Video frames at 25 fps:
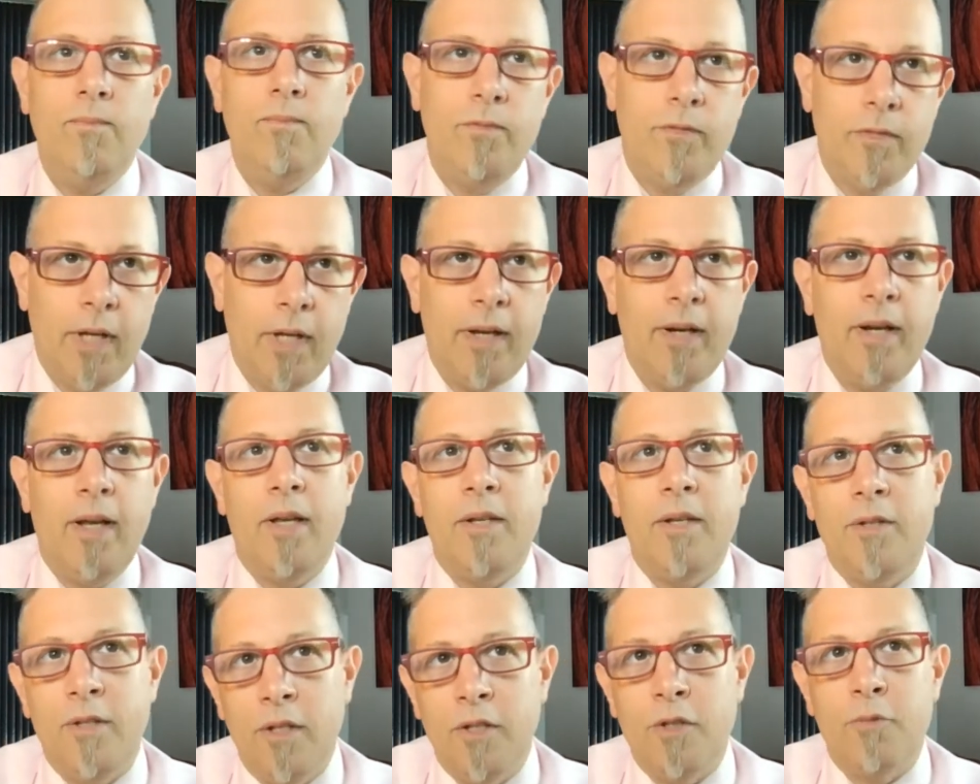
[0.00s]
That
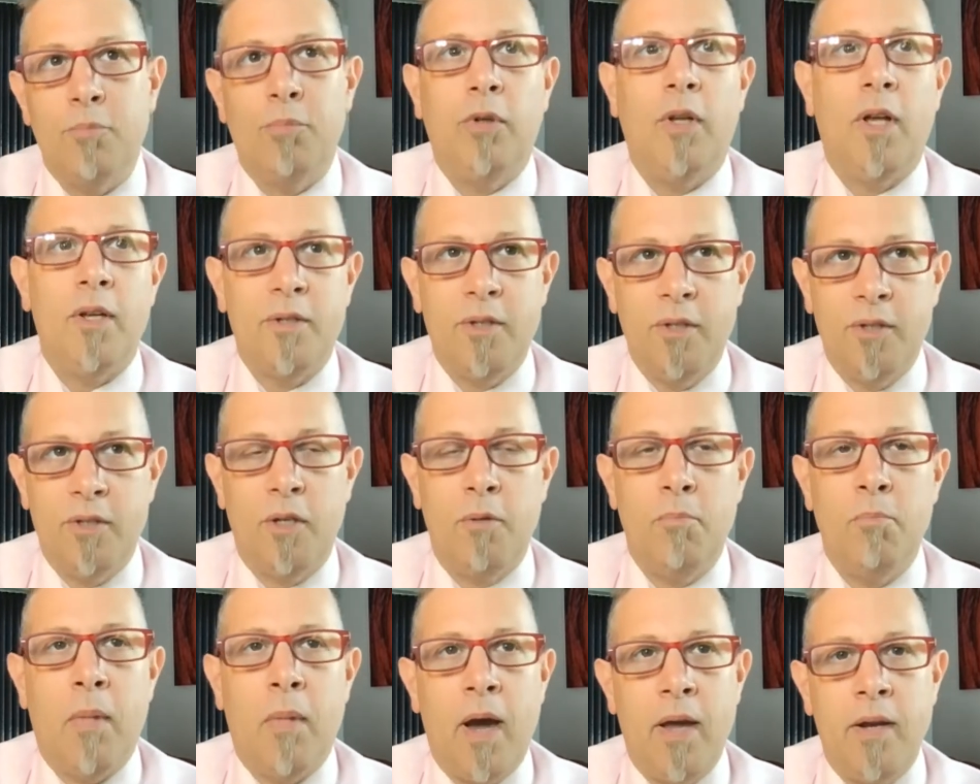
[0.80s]
has its pluses
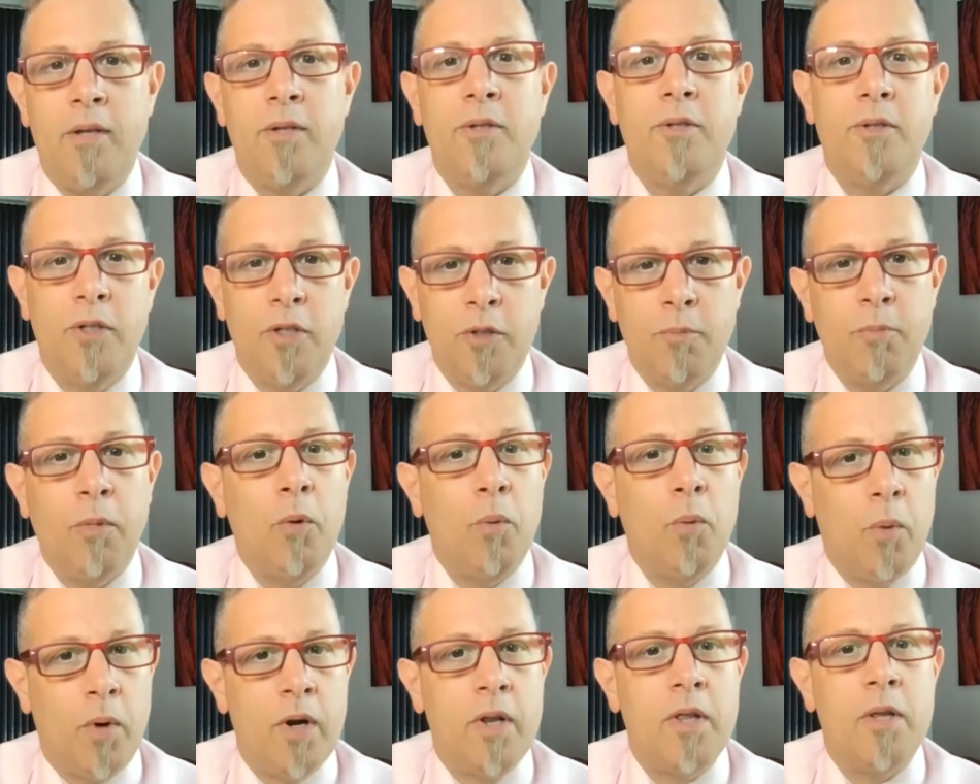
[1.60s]
and minuses,
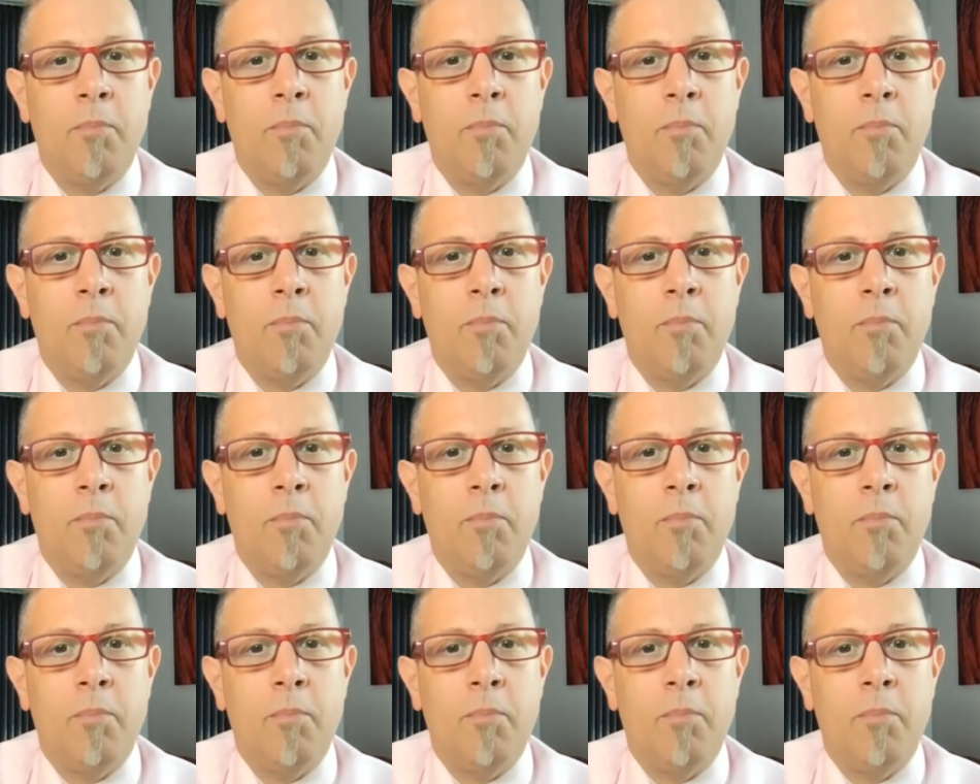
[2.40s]
but one of the